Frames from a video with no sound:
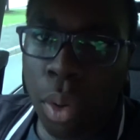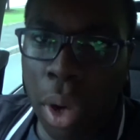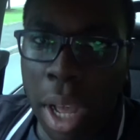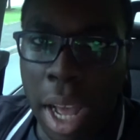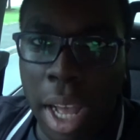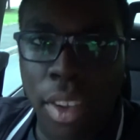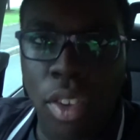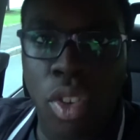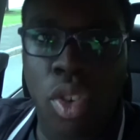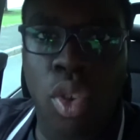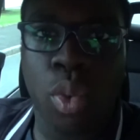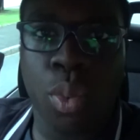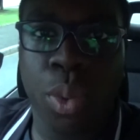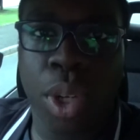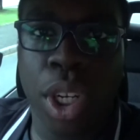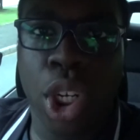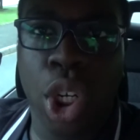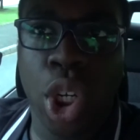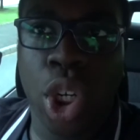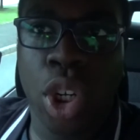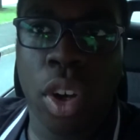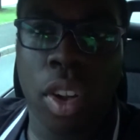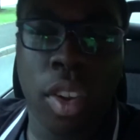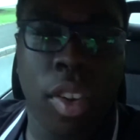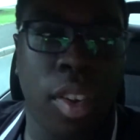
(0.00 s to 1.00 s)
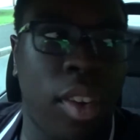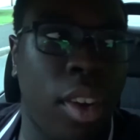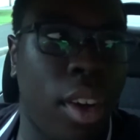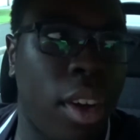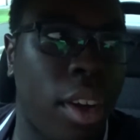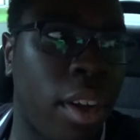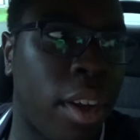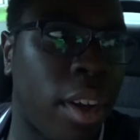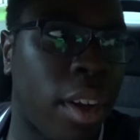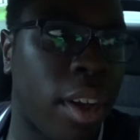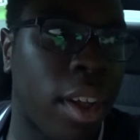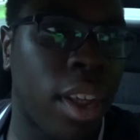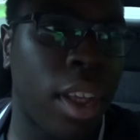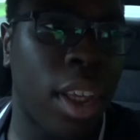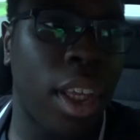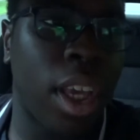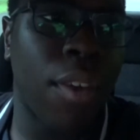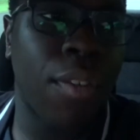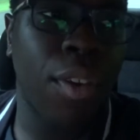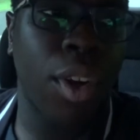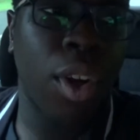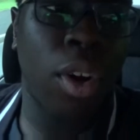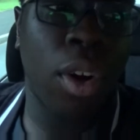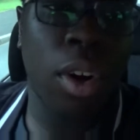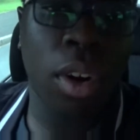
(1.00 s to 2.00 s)
Has so Dwayne Johnson,
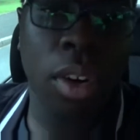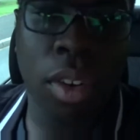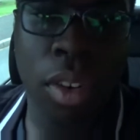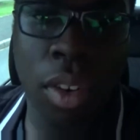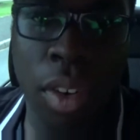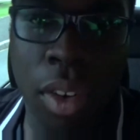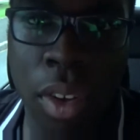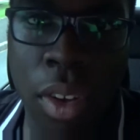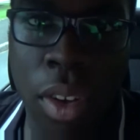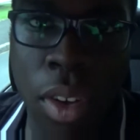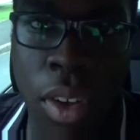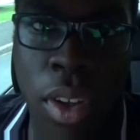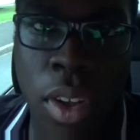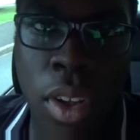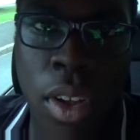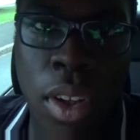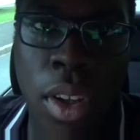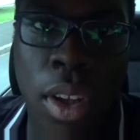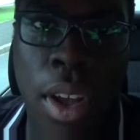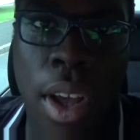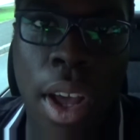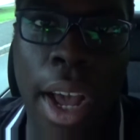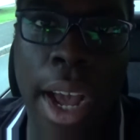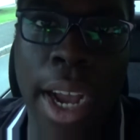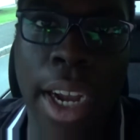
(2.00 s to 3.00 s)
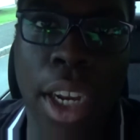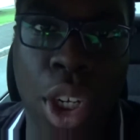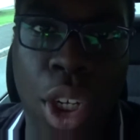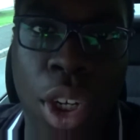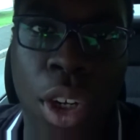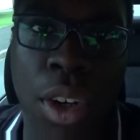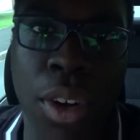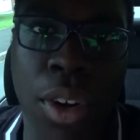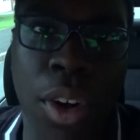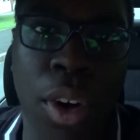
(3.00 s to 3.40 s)
Kevin Hart, action